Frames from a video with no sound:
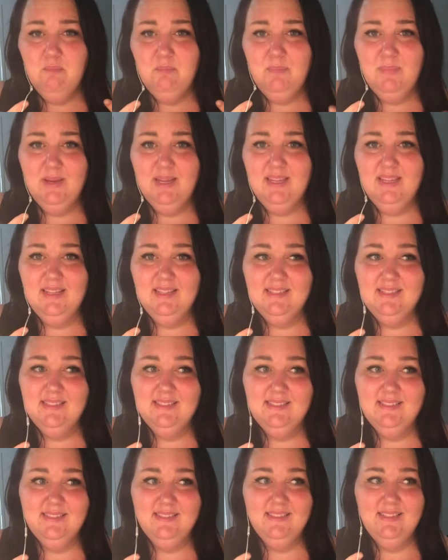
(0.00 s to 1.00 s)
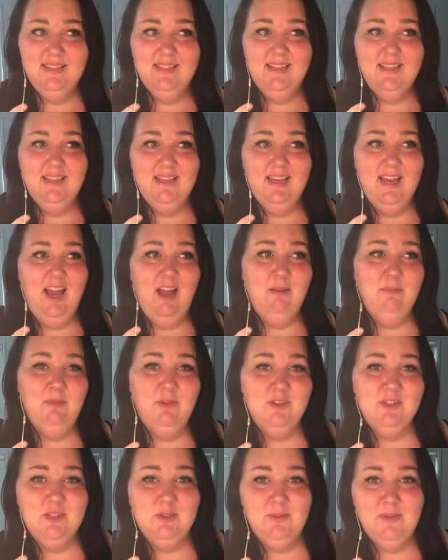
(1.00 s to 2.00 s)
But I'm
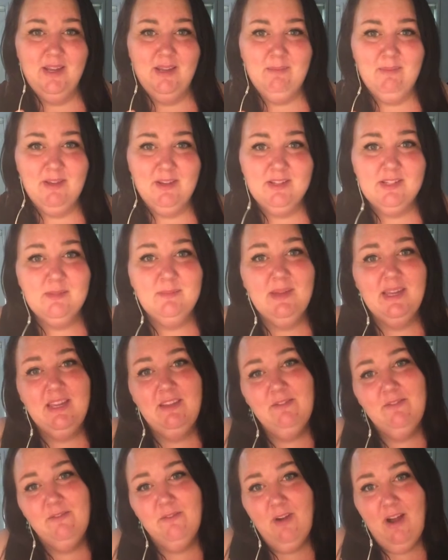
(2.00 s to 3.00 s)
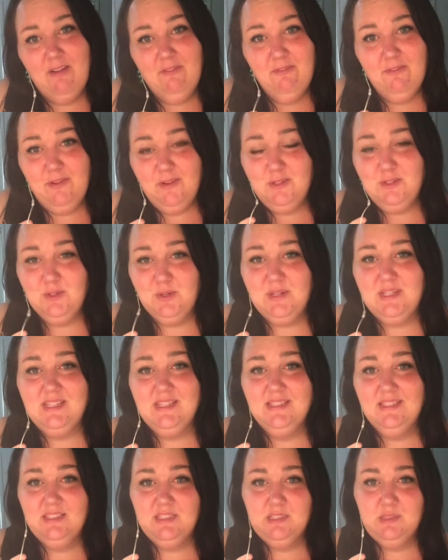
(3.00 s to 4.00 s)
losing weight because I'm making right food
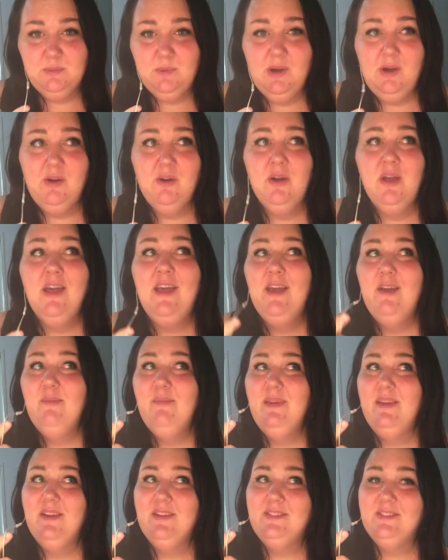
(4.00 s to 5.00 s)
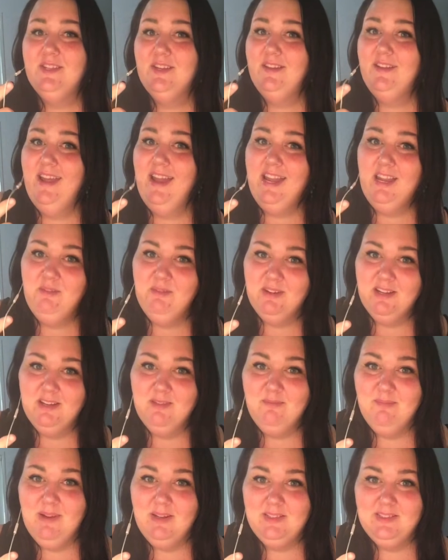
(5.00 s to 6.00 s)
choices as well, because anyone
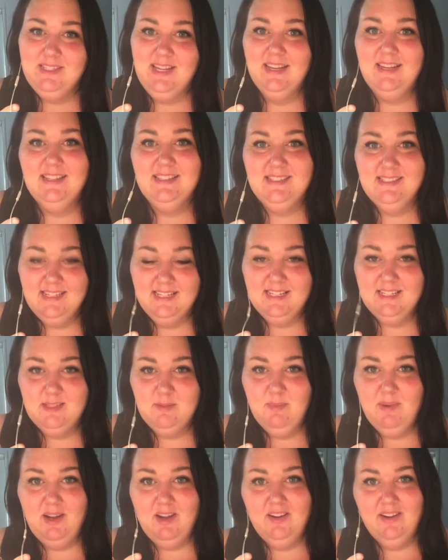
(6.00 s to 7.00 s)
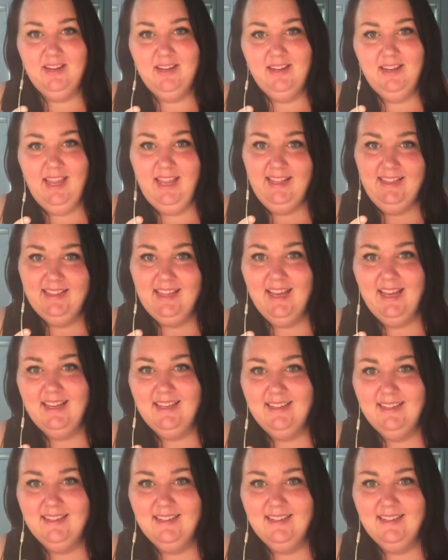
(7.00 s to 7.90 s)
can melt down a Snickers bar and eat that.